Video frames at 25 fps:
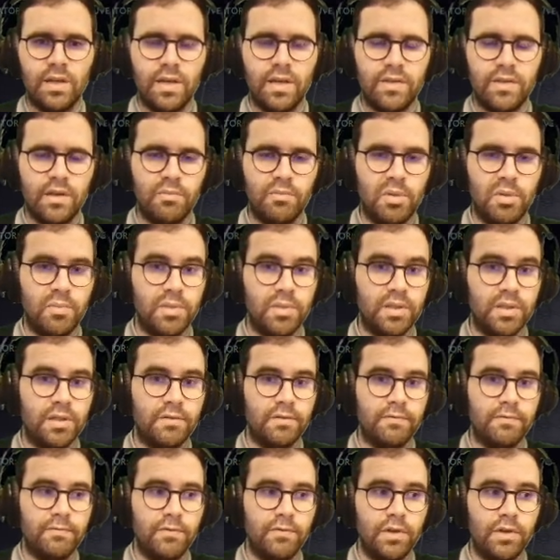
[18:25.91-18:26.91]
I think people are,
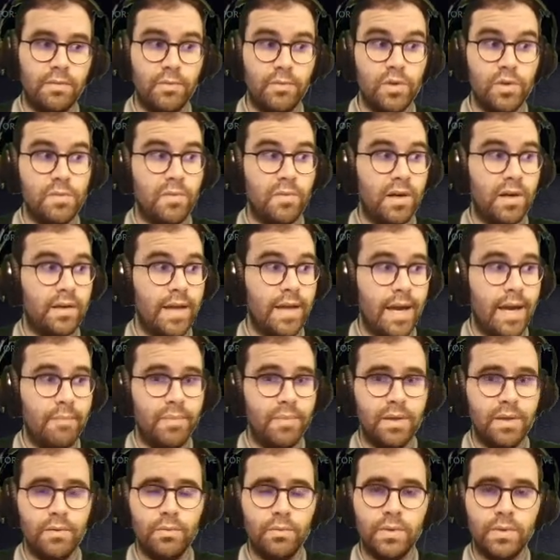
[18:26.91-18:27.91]
for the most part,
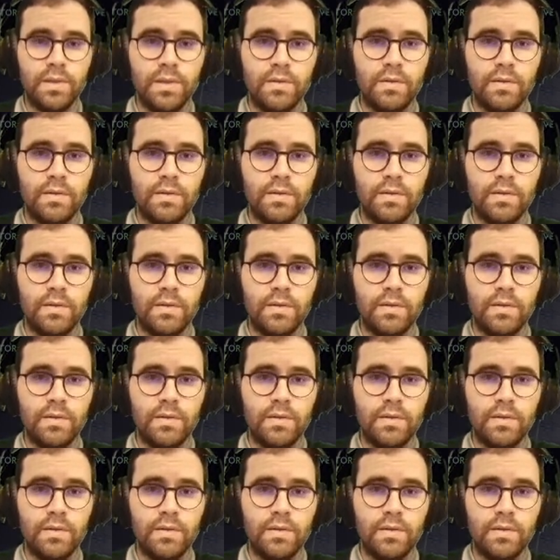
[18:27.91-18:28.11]
happy with